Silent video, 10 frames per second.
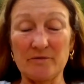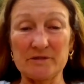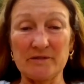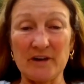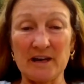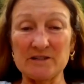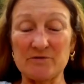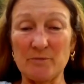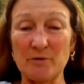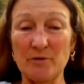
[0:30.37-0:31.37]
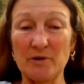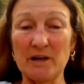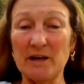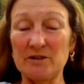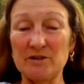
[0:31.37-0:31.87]
Surveyors Report
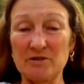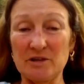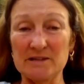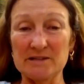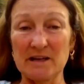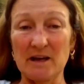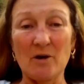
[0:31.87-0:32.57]
and do this.